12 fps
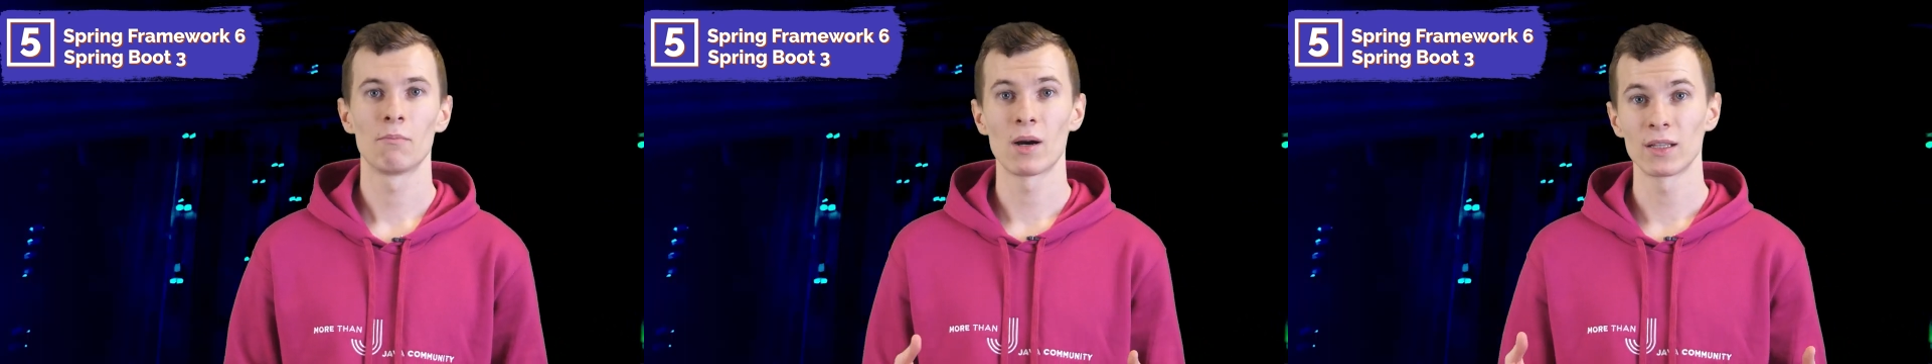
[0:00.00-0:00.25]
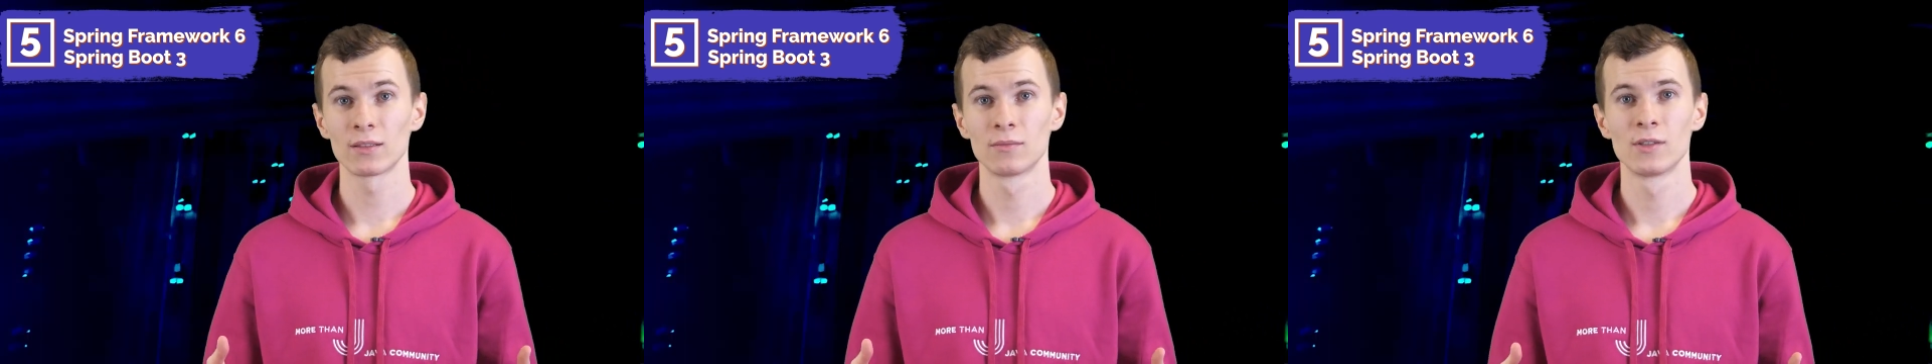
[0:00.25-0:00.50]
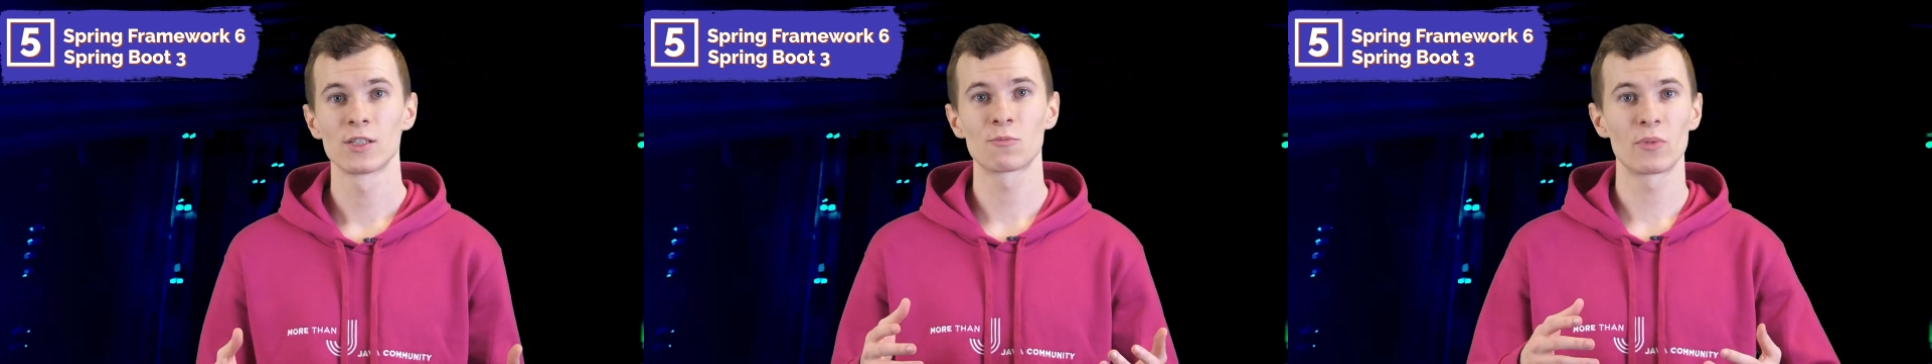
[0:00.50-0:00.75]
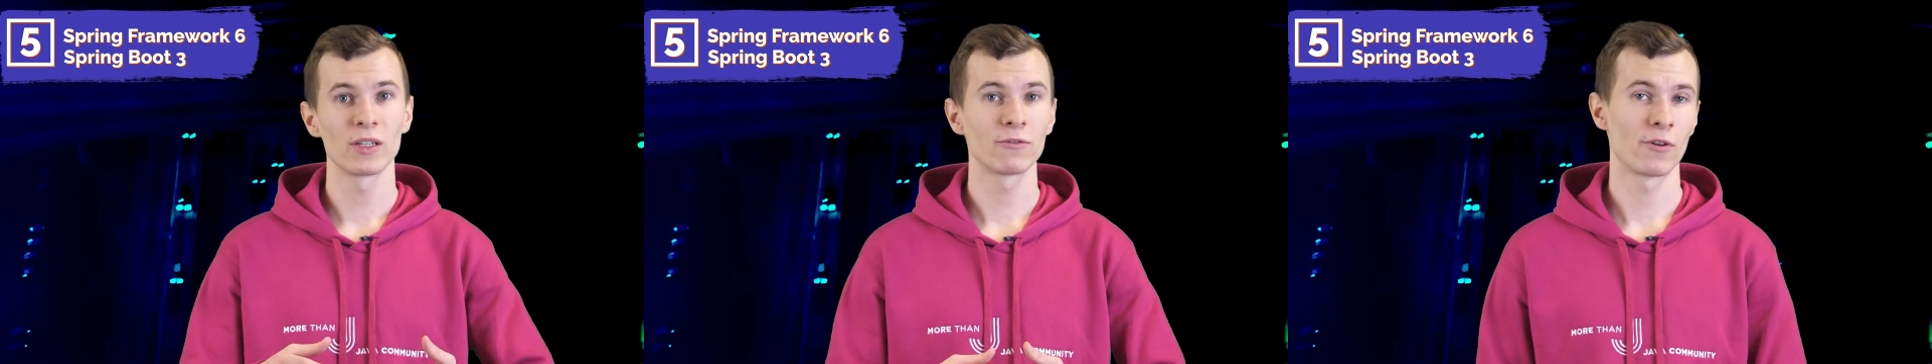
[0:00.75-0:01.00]
But
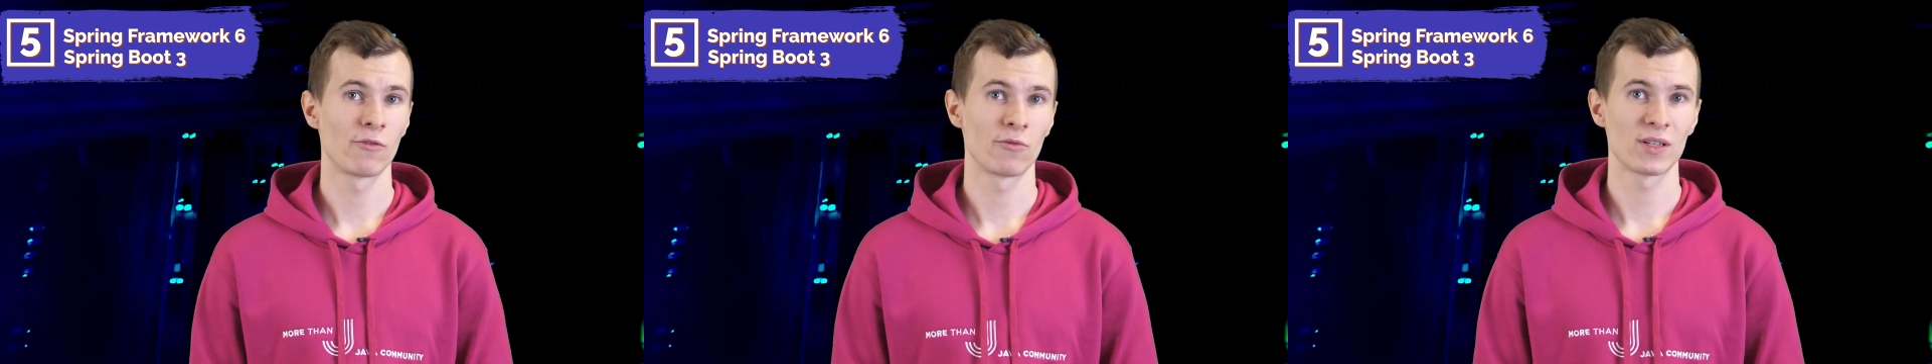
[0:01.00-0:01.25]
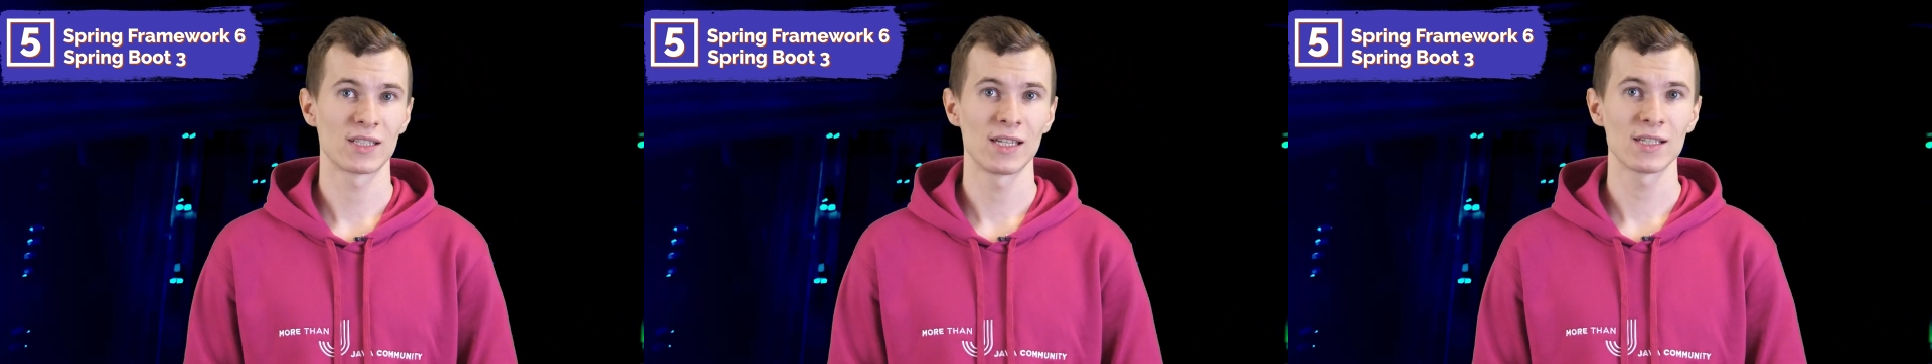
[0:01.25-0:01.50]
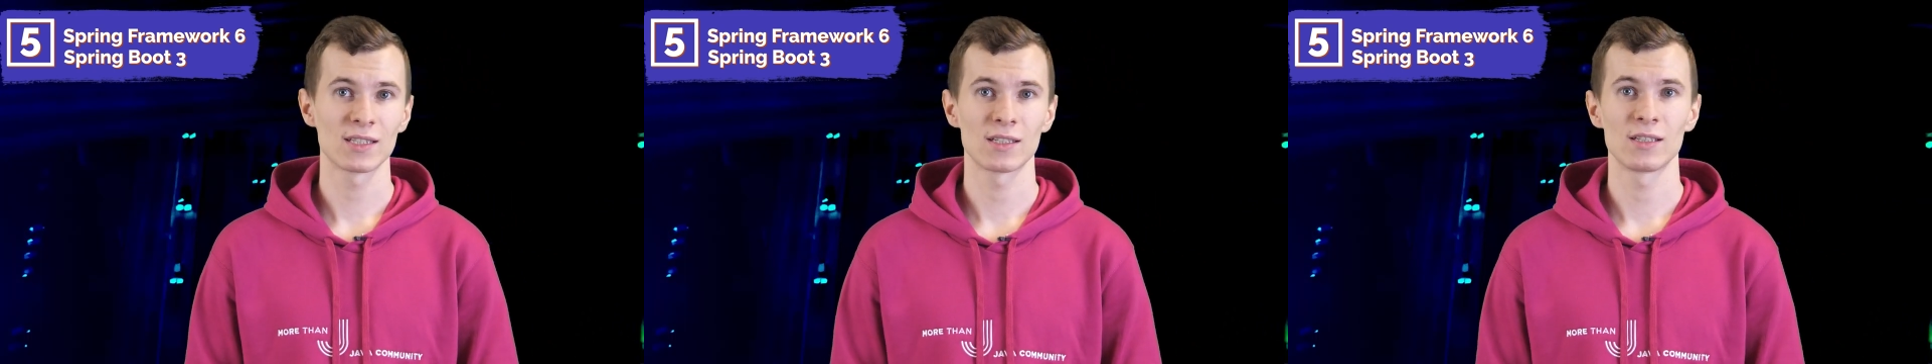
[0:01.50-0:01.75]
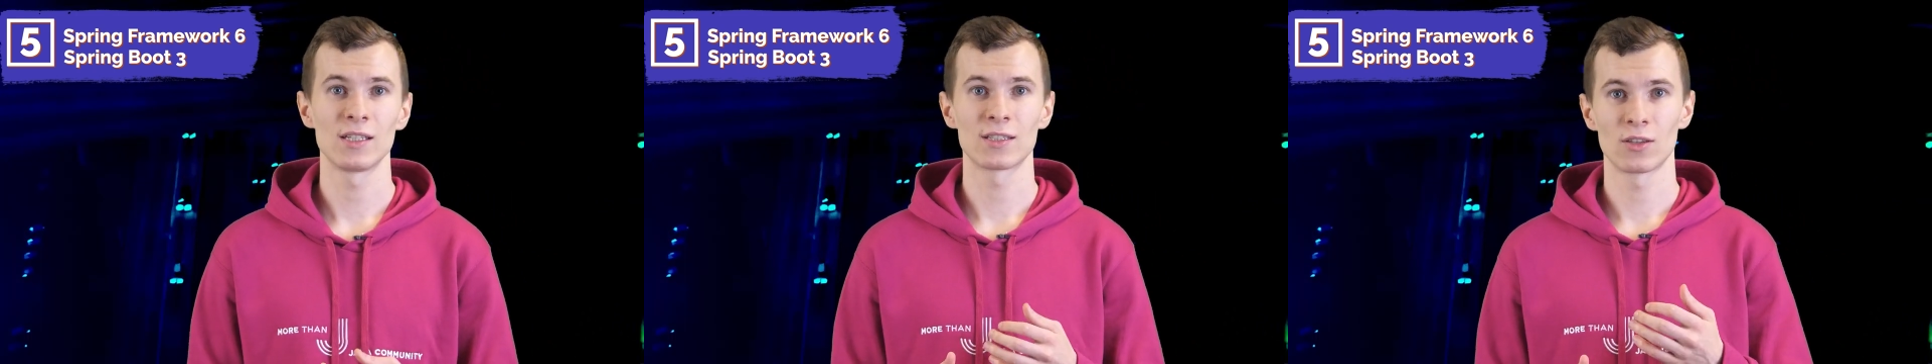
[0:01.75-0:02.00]
Spring Framework 6
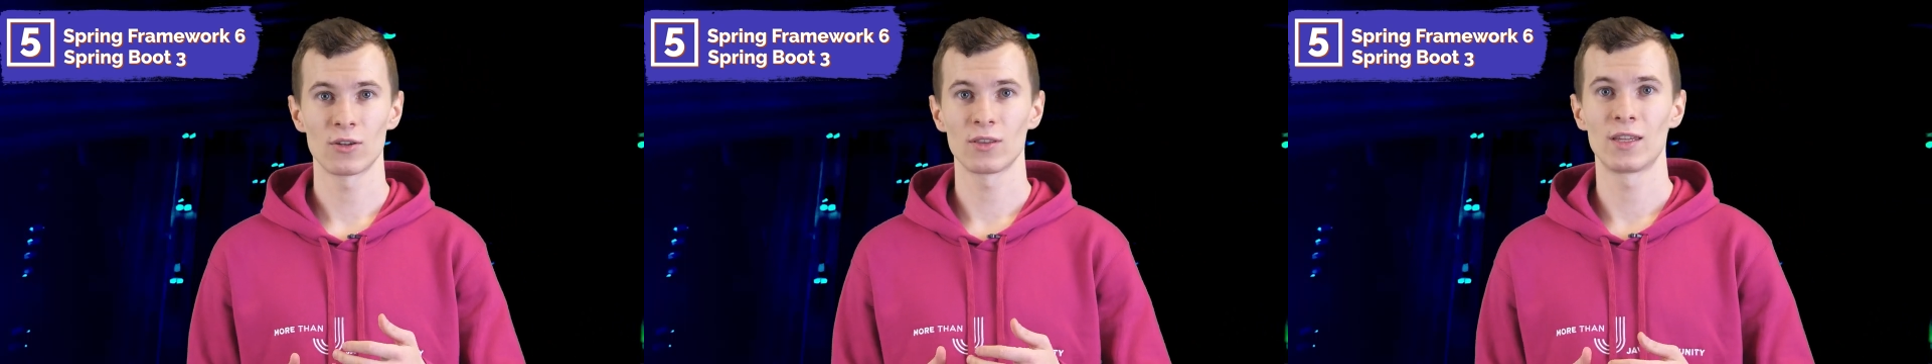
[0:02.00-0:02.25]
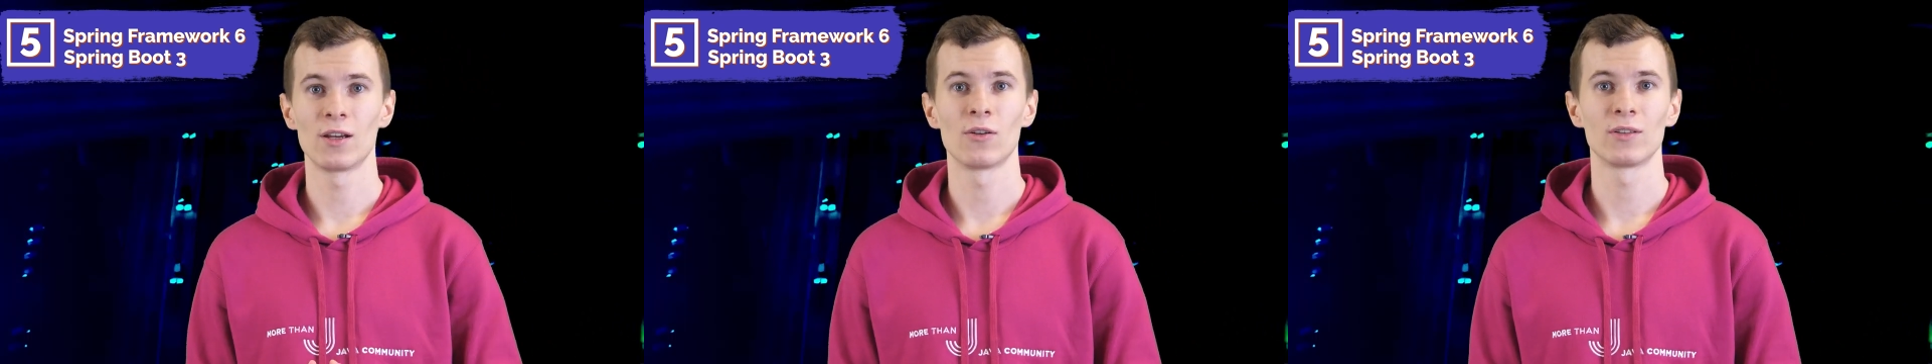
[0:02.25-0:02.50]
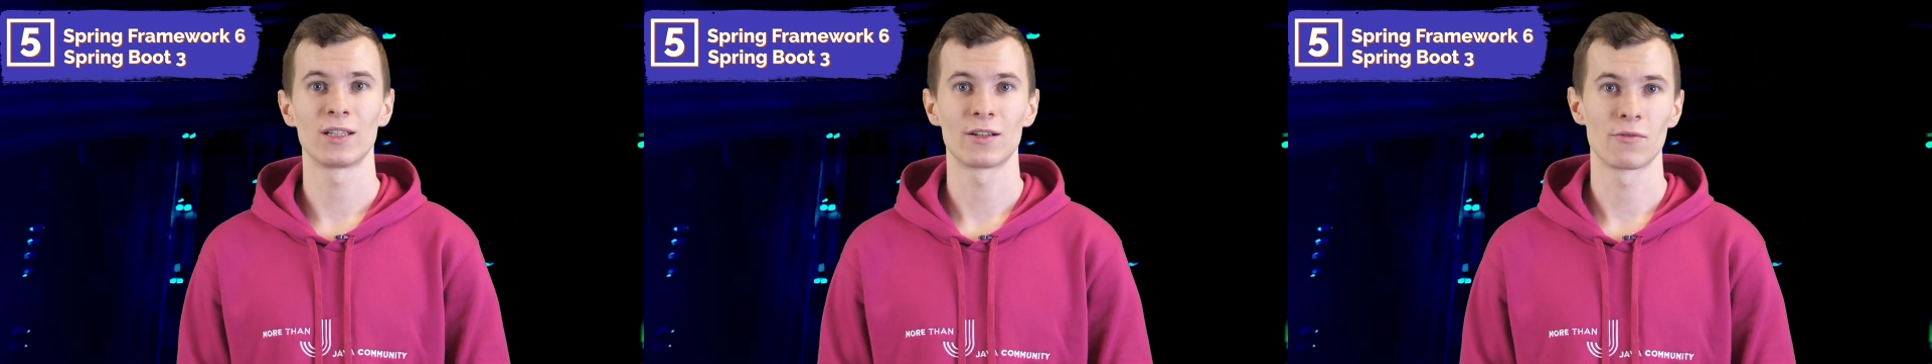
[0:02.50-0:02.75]
is not the only